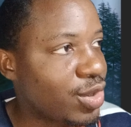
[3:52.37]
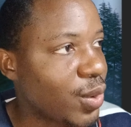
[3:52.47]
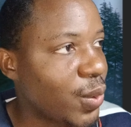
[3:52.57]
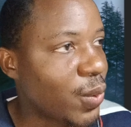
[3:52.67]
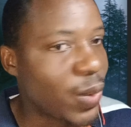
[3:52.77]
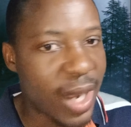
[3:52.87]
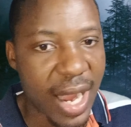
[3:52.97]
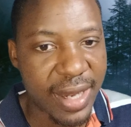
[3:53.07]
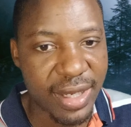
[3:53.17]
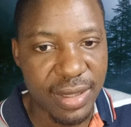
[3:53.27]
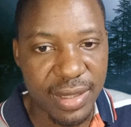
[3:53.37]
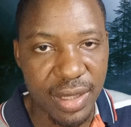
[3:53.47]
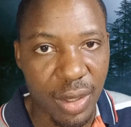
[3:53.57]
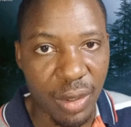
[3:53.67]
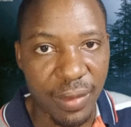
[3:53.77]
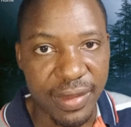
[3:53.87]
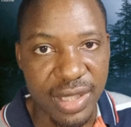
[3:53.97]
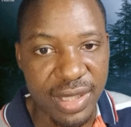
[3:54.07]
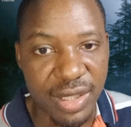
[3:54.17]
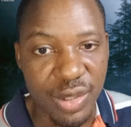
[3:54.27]
so I need all of
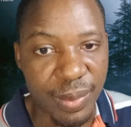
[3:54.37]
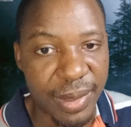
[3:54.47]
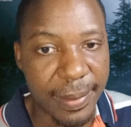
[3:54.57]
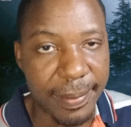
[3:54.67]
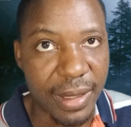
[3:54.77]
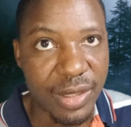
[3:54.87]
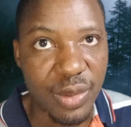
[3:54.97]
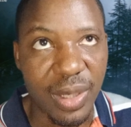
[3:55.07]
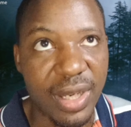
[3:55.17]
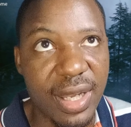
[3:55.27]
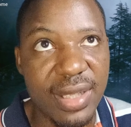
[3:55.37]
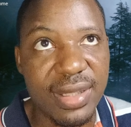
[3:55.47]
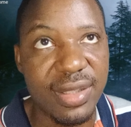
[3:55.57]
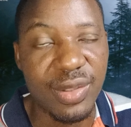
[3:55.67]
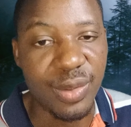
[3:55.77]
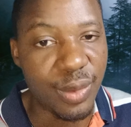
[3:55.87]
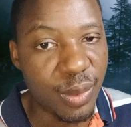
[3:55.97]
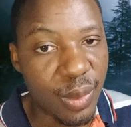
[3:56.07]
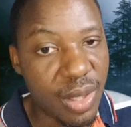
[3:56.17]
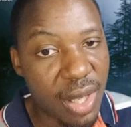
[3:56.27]
these things to be in place. So the next thing to
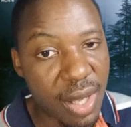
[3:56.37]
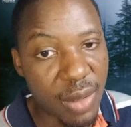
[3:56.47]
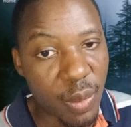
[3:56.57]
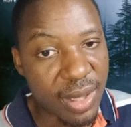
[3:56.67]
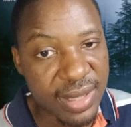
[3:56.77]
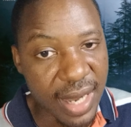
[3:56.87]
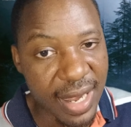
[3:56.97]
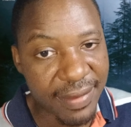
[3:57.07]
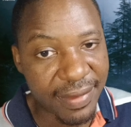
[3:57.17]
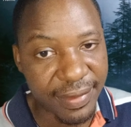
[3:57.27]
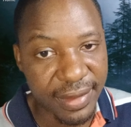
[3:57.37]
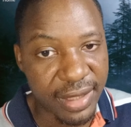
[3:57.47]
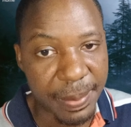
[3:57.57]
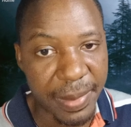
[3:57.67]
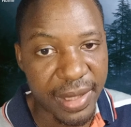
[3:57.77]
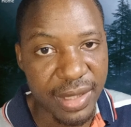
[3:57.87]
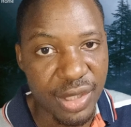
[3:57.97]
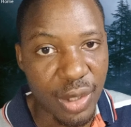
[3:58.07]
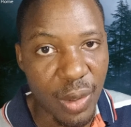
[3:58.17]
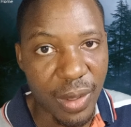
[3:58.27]
do once I have Deepin
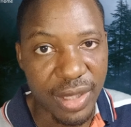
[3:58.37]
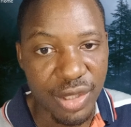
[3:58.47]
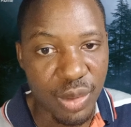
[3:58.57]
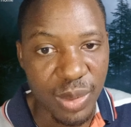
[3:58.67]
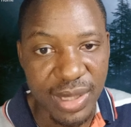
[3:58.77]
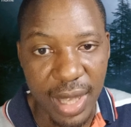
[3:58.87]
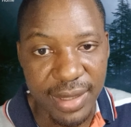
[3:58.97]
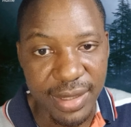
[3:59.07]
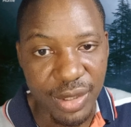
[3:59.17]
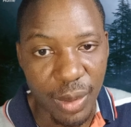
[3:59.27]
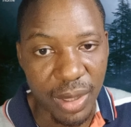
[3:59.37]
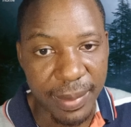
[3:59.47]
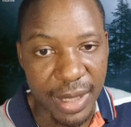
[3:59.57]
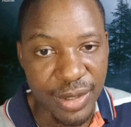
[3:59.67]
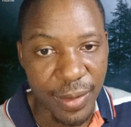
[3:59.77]
installed is to start installing my